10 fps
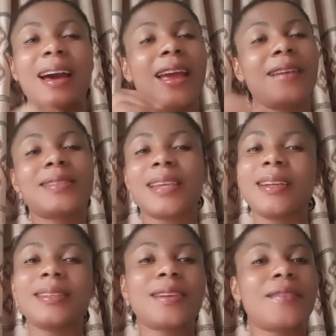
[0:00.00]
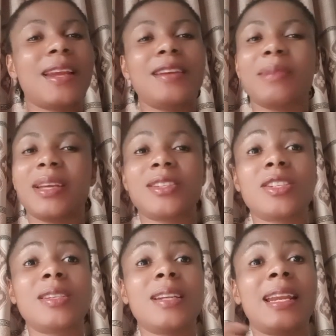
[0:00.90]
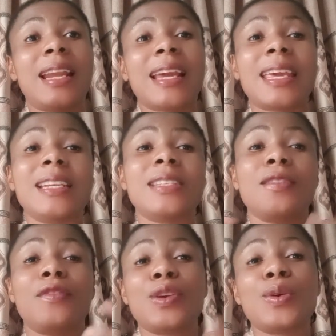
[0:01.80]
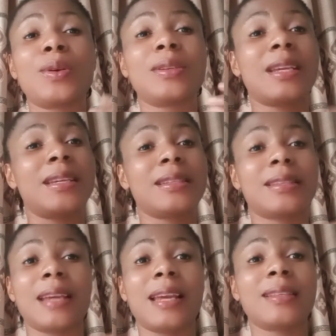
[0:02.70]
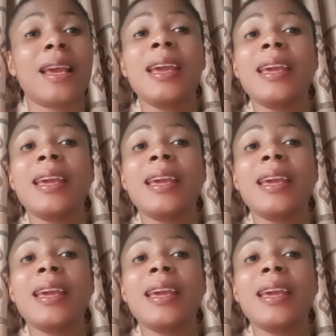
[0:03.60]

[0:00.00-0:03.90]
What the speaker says: I have said this severally in my teaching that knacking is a vigorous exercise.